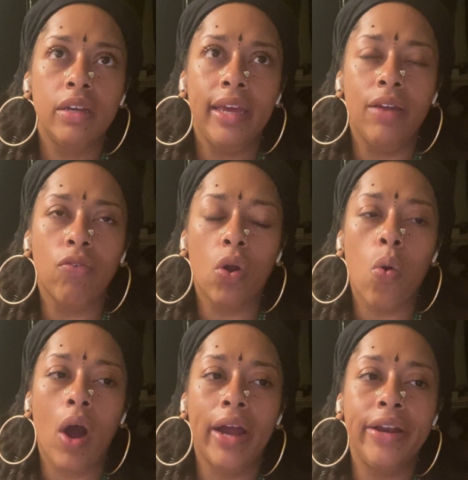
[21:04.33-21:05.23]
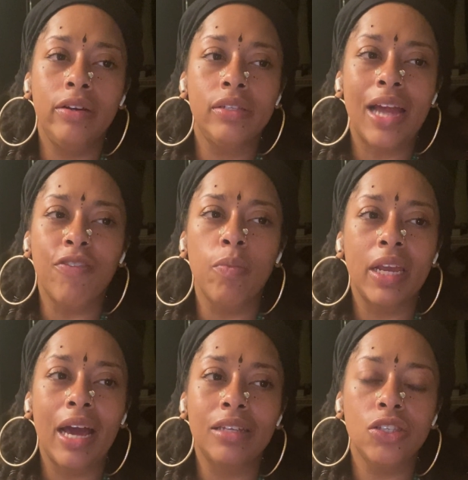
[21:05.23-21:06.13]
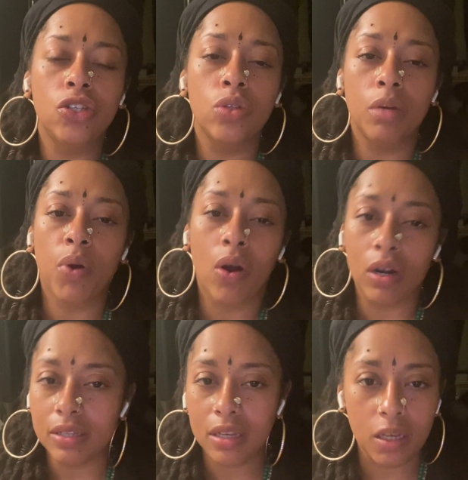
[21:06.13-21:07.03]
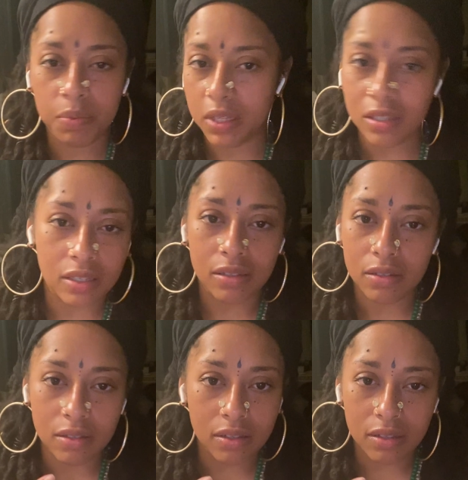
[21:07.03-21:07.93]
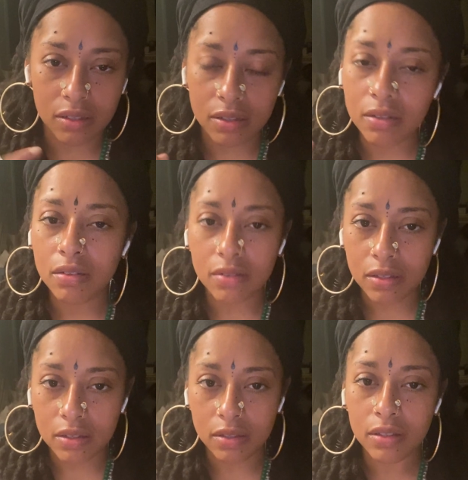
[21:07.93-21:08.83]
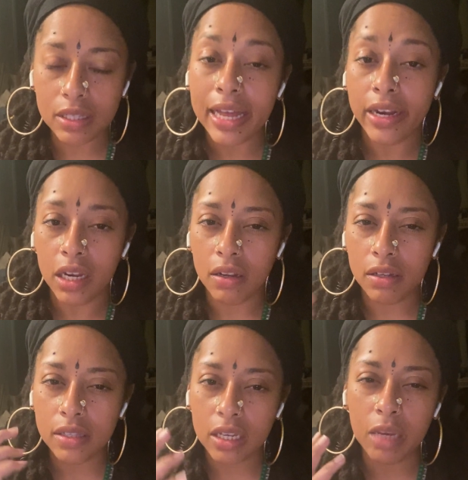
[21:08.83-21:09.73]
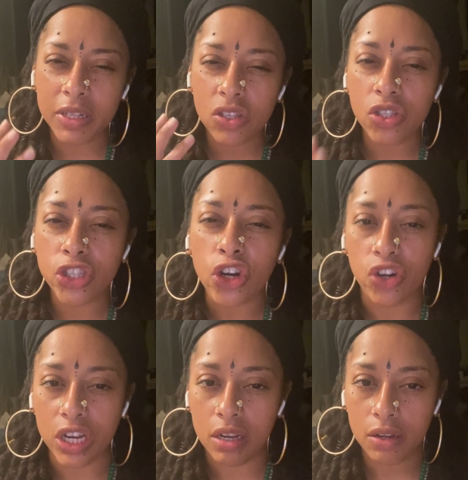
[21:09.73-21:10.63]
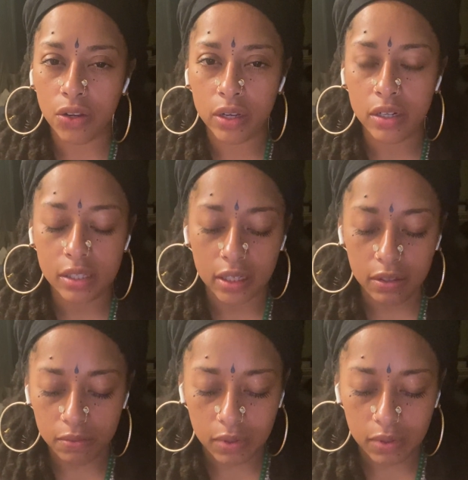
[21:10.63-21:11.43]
it requires, everybody has to do their part to keep this steady, to keep it sturdy. You understand?